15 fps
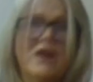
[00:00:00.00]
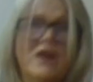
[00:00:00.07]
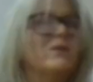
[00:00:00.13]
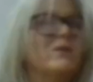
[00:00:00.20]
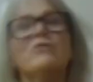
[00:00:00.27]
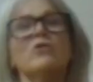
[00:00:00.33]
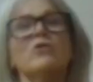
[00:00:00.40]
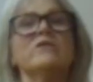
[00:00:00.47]
I mean,
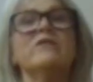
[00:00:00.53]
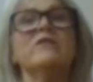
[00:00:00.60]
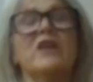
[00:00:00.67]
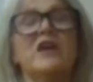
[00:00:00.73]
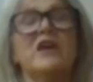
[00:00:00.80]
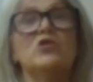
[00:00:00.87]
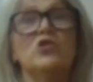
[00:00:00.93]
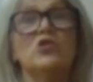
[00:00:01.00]
I've got to
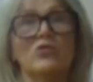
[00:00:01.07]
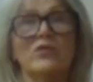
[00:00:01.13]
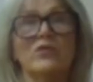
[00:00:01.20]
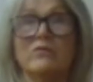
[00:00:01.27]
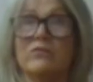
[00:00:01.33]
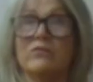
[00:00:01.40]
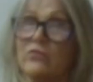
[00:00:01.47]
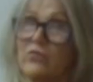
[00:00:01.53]
say,
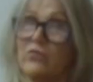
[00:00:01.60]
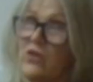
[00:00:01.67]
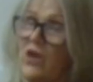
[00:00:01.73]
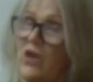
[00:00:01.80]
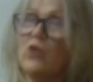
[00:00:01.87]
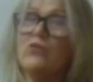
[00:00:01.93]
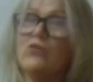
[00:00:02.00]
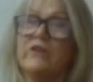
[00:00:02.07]
during
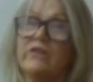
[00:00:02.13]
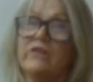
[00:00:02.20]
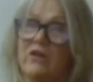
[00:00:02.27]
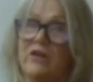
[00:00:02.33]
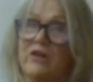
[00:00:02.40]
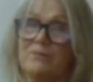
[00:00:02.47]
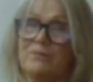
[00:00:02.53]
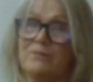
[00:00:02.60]
COVID
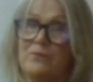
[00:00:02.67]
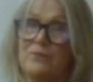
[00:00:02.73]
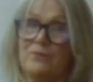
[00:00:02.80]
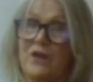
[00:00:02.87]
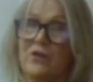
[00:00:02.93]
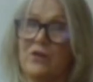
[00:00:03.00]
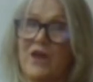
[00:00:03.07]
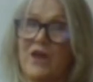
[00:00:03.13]
time,
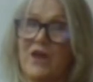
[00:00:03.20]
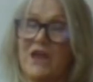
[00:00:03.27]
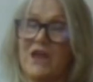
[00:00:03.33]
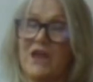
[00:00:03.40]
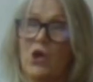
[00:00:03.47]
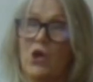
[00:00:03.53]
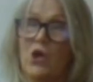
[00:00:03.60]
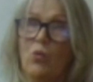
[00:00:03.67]
okay,
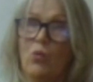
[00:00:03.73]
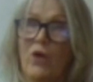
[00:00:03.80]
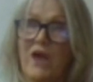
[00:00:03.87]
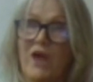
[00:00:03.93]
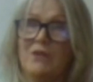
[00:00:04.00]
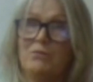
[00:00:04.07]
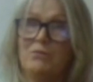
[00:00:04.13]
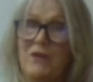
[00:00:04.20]

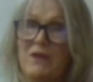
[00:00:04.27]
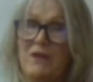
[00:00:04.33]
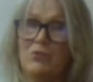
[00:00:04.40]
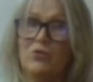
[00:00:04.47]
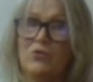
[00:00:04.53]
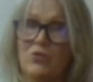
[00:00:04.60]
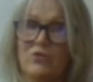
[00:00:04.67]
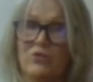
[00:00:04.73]
when
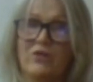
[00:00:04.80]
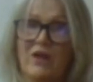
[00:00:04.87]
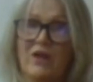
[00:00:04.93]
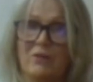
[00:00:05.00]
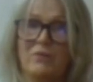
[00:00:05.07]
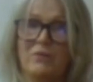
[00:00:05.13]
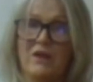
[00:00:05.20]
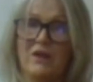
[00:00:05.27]
people couldn't
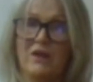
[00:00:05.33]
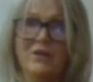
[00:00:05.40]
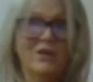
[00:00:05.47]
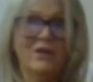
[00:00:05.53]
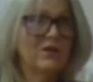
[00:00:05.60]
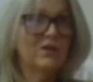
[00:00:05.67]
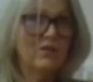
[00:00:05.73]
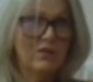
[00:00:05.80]
come in,
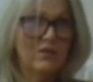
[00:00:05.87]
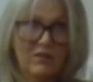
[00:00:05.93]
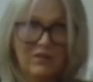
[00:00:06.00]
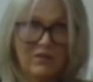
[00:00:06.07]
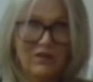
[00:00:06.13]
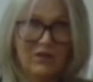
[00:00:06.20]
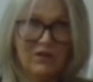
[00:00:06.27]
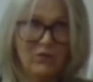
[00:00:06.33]

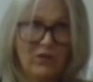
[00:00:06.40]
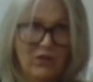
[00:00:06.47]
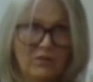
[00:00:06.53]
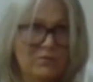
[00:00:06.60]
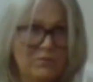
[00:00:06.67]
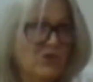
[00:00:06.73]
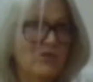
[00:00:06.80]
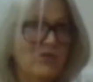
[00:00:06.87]

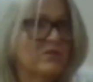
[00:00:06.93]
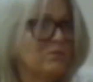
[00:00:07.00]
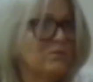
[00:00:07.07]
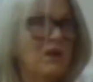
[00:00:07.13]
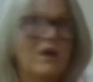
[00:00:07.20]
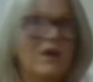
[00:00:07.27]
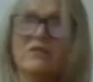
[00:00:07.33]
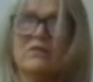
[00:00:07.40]
Admissions
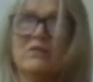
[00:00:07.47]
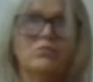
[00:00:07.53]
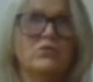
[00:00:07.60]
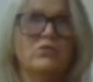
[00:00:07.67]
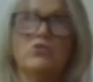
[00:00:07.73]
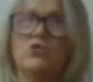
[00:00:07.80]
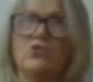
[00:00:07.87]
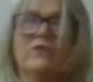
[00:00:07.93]
Plus
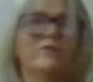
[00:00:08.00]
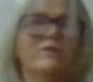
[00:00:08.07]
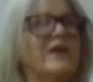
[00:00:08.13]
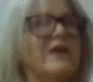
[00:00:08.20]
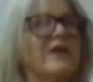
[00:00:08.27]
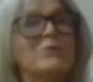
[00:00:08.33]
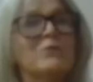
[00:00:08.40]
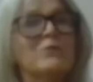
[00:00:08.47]
was just a
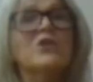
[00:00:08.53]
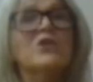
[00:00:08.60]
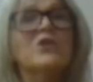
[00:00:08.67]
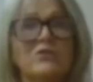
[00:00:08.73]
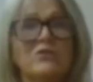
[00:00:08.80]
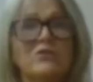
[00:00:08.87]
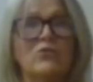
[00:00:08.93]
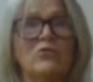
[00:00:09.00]
game
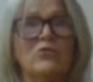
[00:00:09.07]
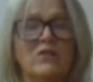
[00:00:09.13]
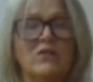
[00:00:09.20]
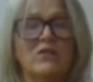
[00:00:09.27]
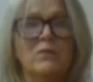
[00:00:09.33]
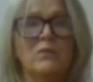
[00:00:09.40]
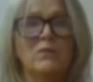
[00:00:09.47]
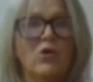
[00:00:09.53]
changer for
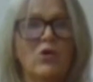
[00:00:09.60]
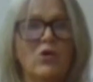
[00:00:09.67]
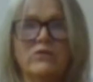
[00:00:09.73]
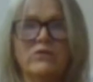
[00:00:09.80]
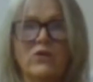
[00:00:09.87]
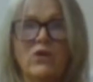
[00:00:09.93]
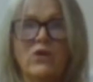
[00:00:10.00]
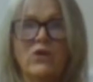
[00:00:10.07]
us
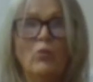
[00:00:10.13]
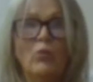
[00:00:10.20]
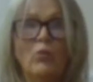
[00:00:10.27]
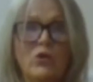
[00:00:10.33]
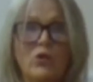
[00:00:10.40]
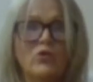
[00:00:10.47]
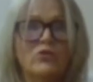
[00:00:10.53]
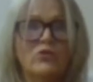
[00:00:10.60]
because we
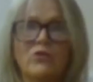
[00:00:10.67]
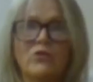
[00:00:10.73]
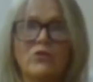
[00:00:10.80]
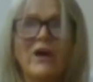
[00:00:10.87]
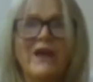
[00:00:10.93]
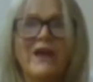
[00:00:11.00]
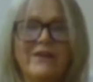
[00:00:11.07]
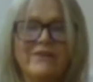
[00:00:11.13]
could
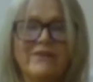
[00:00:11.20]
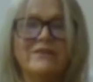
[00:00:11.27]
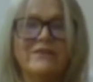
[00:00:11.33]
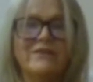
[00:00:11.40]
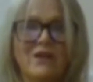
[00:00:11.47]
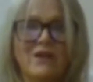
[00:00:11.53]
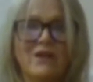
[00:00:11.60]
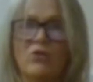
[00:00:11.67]
quite
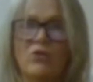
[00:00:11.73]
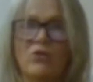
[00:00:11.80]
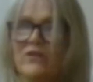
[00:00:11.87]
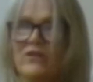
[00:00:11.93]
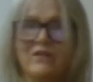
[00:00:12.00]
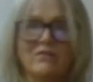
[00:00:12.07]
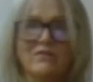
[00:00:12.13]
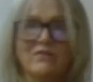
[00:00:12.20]
easily
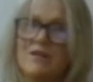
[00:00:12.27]
offer,